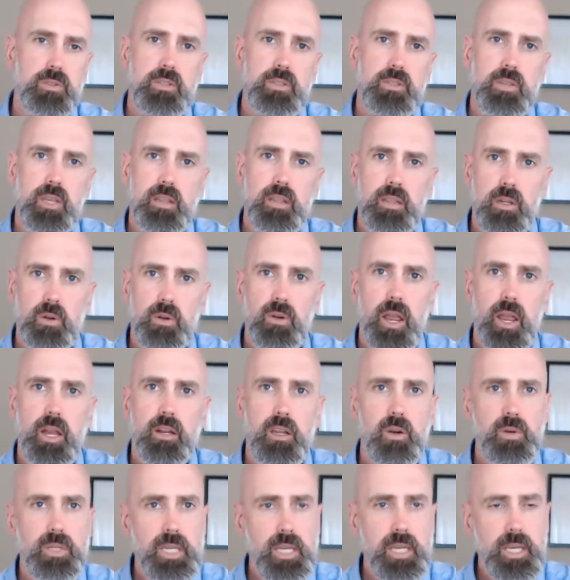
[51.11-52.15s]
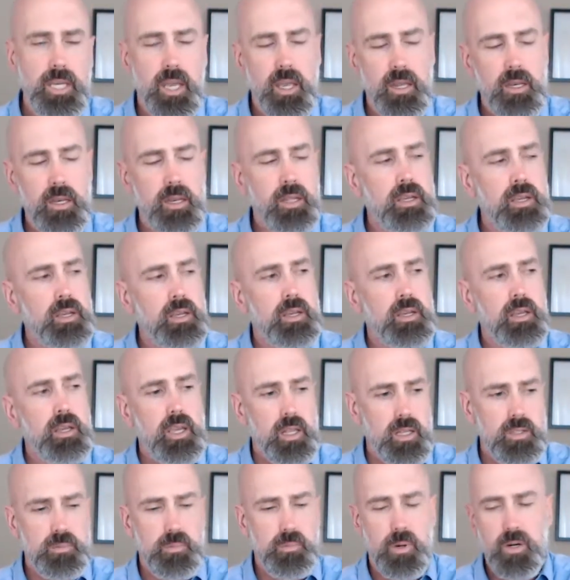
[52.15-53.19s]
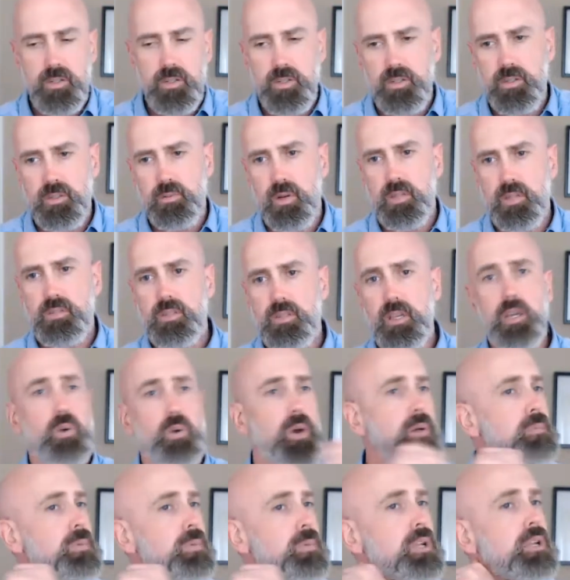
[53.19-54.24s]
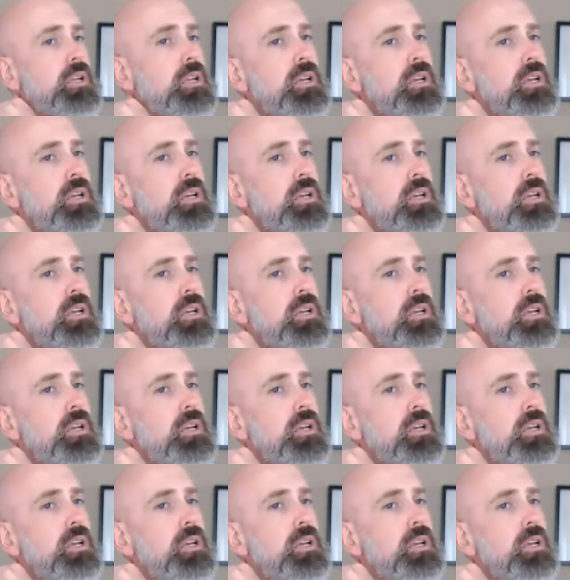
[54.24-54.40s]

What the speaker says: let's get the grant going again, and let's purchase the rest of the equipment.